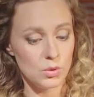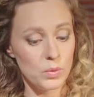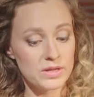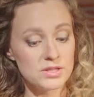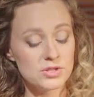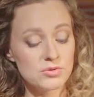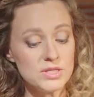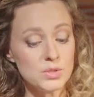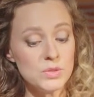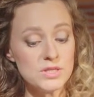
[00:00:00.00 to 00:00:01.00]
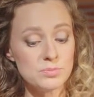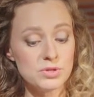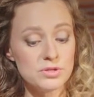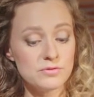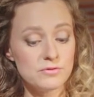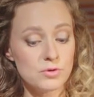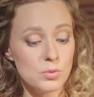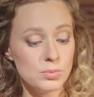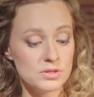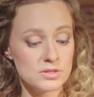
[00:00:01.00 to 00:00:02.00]
where the trees whispered of
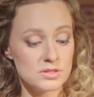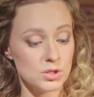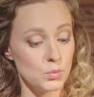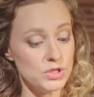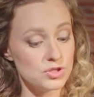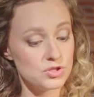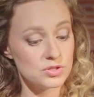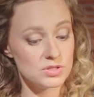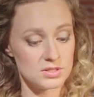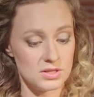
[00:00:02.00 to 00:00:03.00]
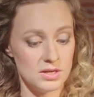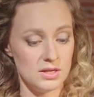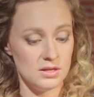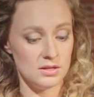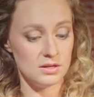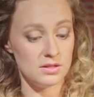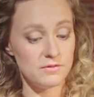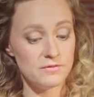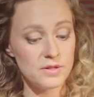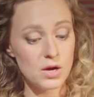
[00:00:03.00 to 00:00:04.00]
robbers and witches and
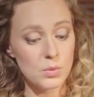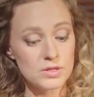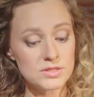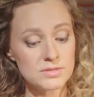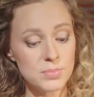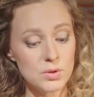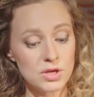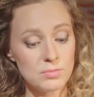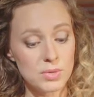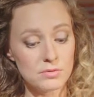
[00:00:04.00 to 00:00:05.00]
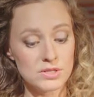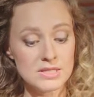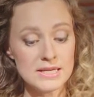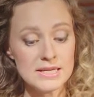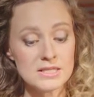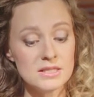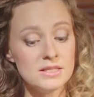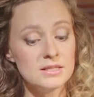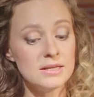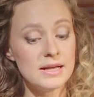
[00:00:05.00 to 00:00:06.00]
the flowers spoke about the dainty
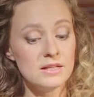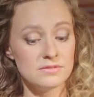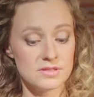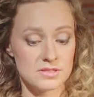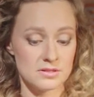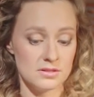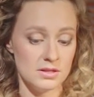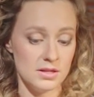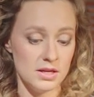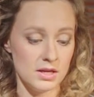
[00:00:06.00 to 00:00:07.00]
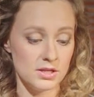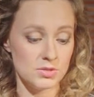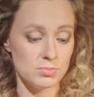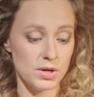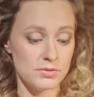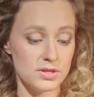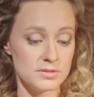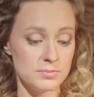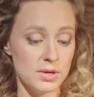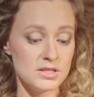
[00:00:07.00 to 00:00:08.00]
little elves and about
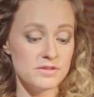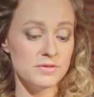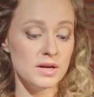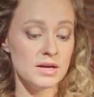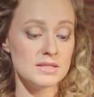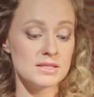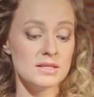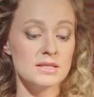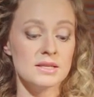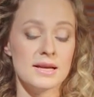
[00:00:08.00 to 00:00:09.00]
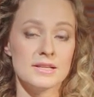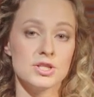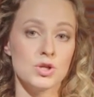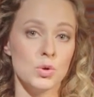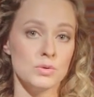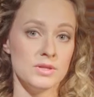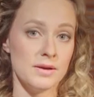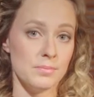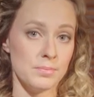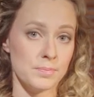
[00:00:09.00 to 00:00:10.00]
that butterflies had told
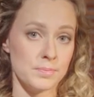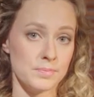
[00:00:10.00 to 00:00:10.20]
them.